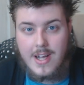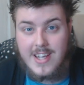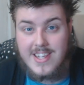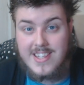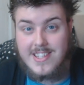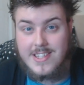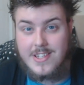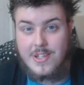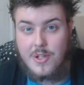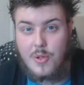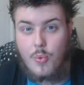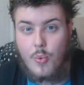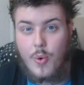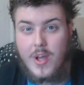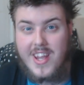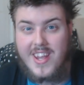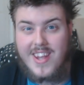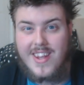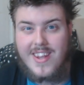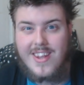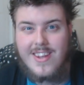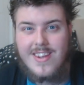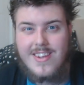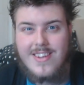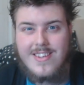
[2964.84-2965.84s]
I still
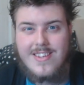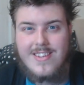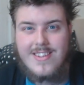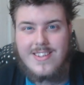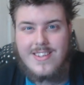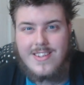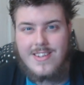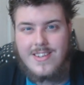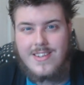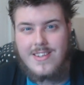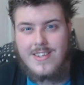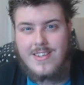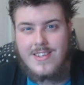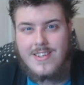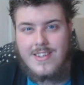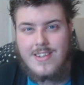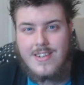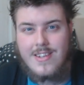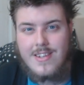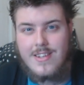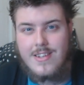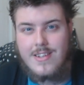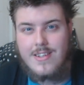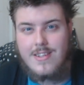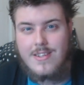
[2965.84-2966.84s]
win,
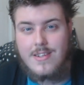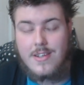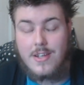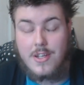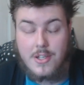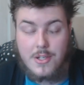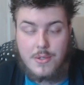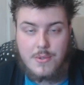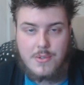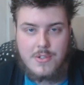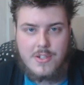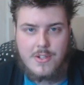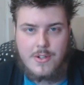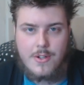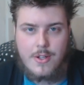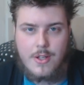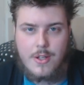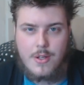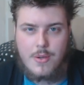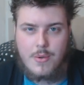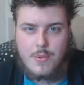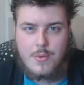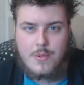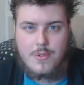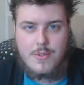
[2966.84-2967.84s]
and you still
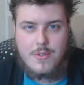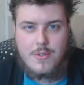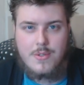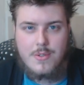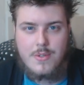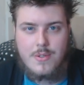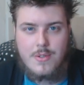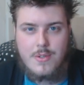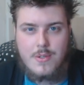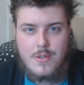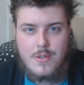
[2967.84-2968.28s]
lose,